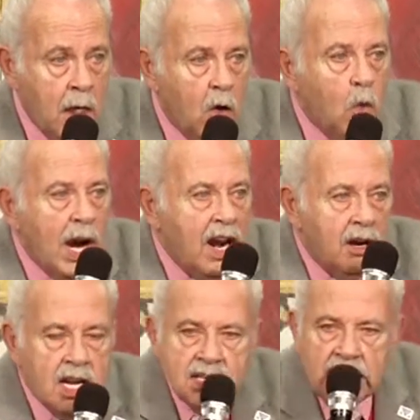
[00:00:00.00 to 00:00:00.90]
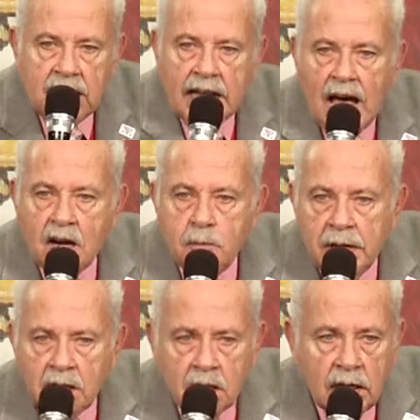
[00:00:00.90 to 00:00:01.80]
Where is the
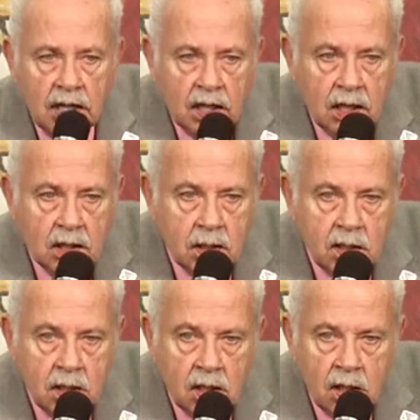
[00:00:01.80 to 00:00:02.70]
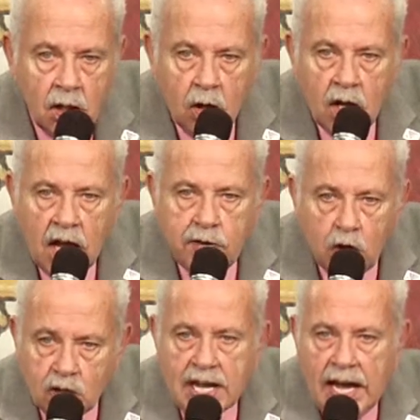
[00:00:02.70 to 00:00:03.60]
accountability? If you
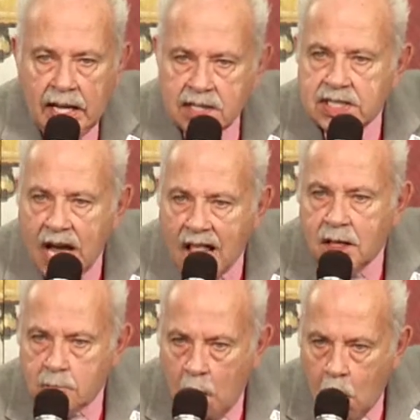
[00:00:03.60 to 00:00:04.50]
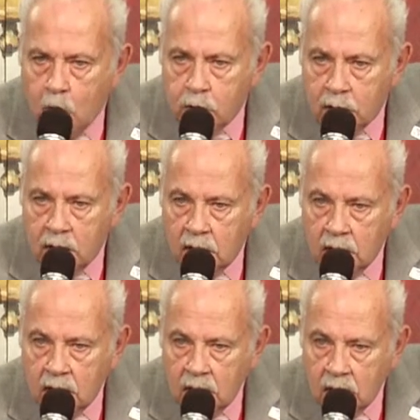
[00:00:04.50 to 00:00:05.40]
take a solemn oath
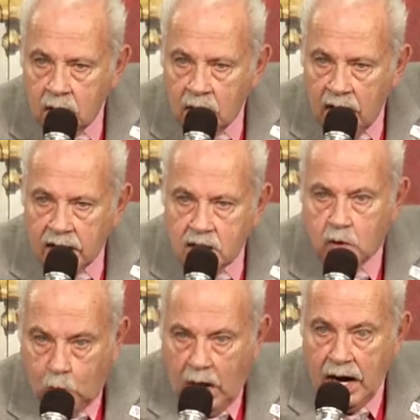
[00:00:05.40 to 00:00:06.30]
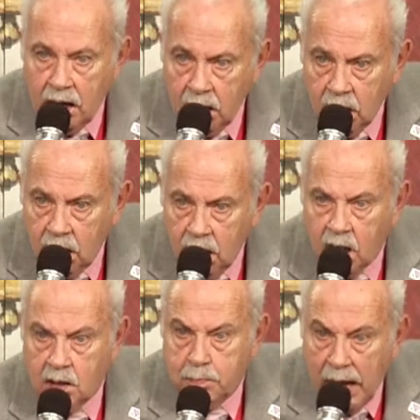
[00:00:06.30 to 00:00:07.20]
and swear on
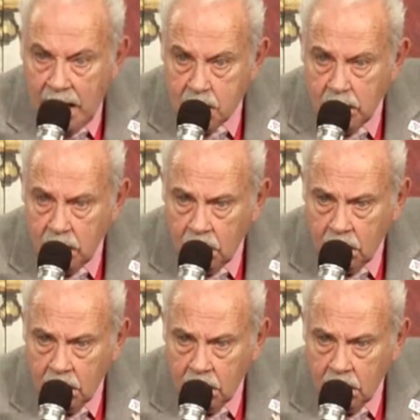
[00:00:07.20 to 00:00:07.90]
the Bible,